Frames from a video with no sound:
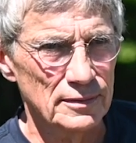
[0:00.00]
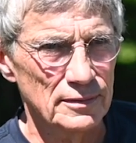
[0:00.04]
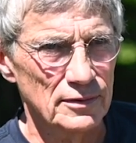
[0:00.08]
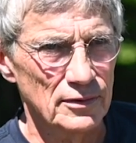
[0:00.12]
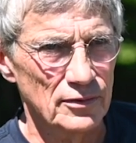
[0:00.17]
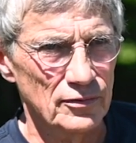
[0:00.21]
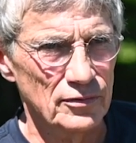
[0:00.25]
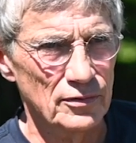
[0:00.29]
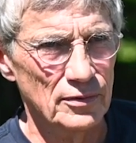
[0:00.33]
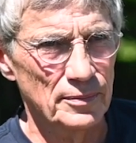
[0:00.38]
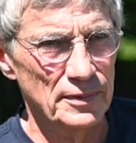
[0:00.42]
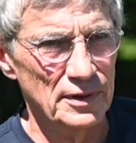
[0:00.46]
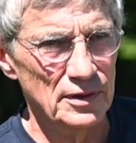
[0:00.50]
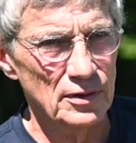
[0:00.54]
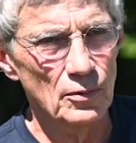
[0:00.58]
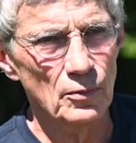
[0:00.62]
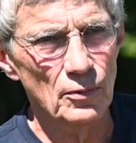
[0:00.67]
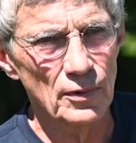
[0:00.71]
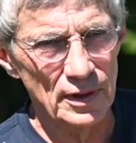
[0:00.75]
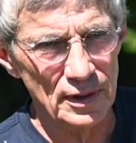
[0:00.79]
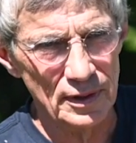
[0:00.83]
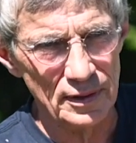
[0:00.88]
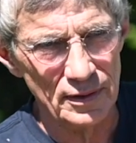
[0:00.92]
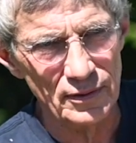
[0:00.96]
assuming the
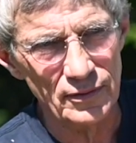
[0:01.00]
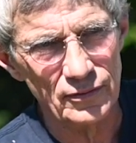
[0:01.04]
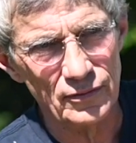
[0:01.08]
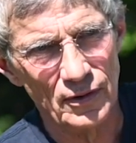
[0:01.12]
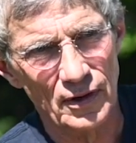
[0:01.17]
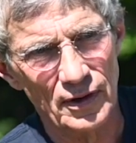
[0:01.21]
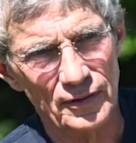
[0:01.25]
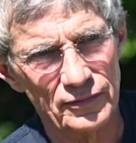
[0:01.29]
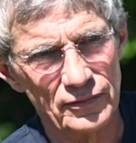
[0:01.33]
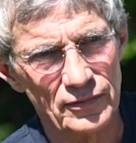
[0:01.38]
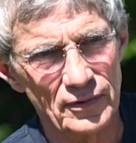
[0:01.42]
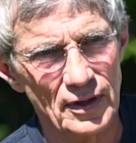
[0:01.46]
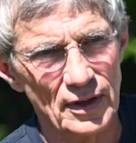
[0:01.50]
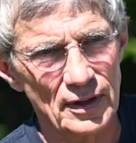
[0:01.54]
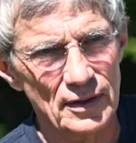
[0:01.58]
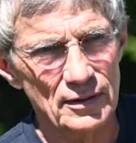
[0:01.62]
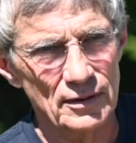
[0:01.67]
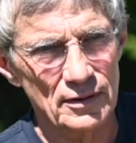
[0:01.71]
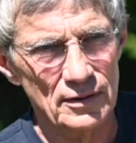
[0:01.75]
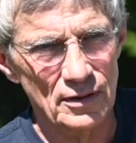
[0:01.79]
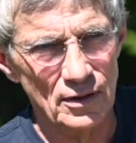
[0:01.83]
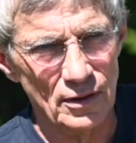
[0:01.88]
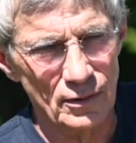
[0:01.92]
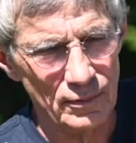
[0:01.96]
wind is offsite,
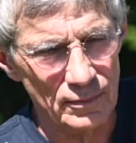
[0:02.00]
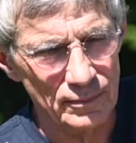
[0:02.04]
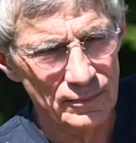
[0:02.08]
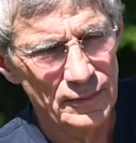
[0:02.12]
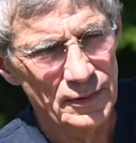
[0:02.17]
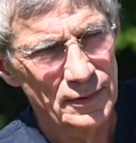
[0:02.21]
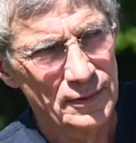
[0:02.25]
you know,